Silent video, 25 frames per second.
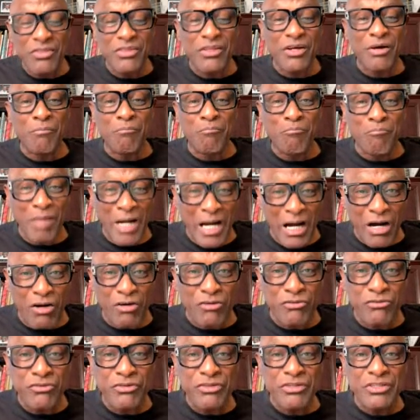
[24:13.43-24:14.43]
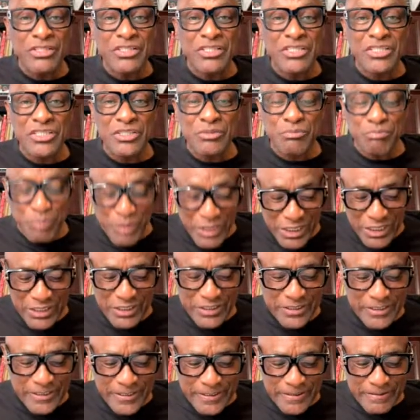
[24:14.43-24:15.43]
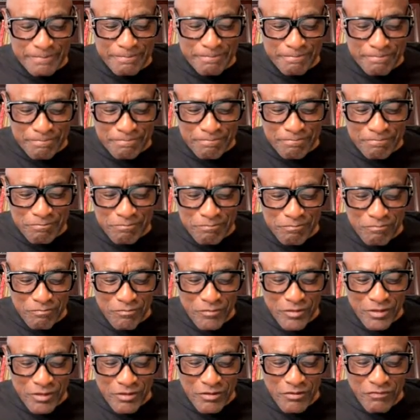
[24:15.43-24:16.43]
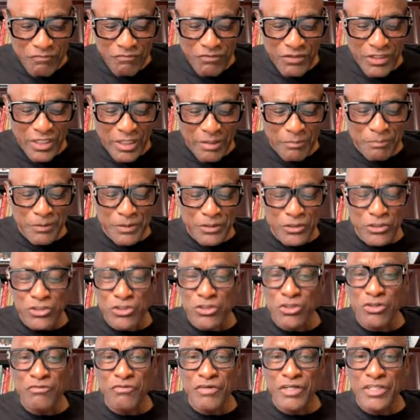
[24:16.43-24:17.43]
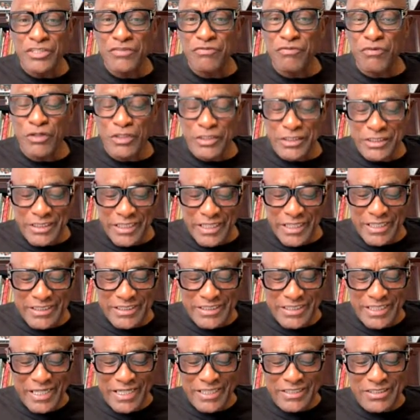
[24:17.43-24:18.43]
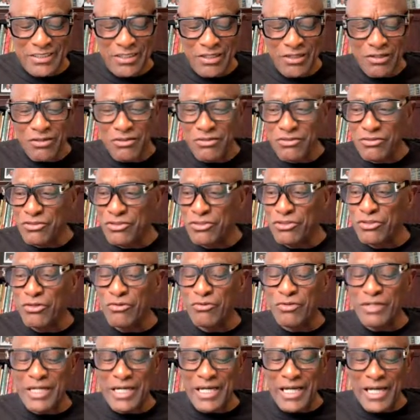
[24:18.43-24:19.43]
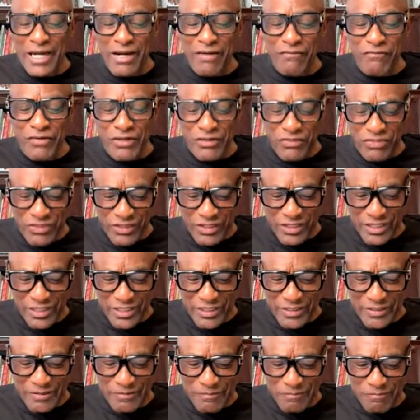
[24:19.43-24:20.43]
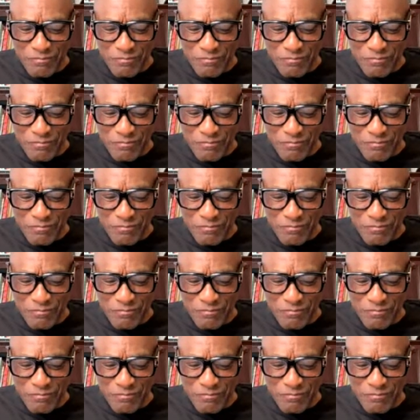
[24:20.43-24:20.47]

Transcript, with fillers: the mouth speaks. Um, Amen. Philippians 2, verse 14 says, Do everything,